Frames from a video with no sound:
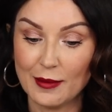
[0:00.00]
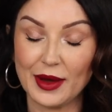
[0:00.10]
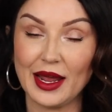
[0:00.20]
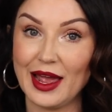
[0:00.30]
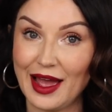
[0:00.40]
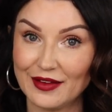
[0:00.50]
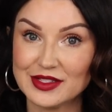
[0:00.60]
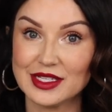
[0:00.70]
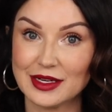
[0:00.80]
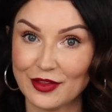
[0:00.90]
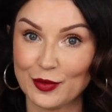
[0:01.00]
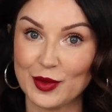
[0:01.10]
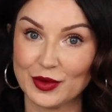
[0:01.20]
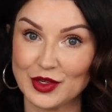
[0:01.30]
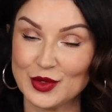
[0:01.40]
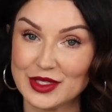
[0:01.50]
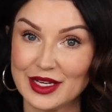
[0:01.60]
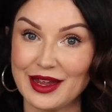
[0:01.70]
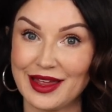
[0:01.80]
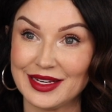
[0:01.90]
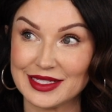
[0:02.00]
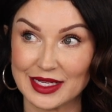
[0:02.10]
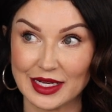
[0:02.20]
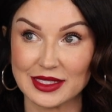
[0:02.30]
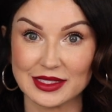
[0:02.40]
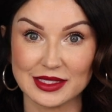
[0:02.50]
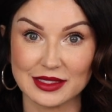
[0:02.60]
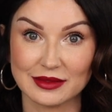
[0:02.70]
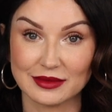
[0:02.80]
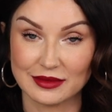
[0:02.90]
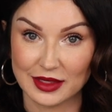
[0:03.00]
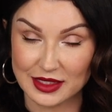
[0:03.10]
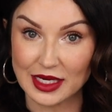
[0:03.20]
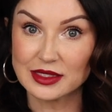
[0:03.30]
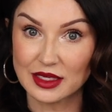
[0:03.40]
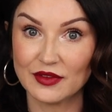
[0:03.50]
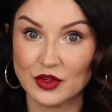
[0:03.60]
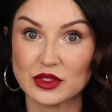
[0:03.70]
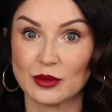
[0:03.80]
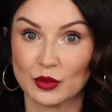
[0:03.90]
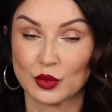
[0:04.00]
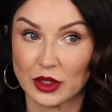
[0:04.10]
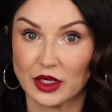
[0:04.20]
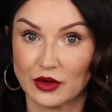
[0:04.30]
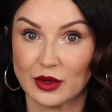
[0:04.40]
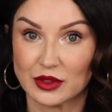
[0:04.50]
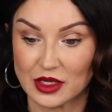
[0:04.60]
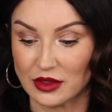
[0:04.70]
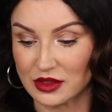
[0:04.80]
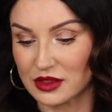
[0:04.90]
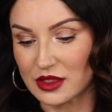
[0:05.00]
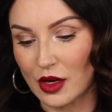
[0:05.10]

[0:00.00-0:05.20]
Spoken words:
but I have seen other people use it and it does give you some really great results.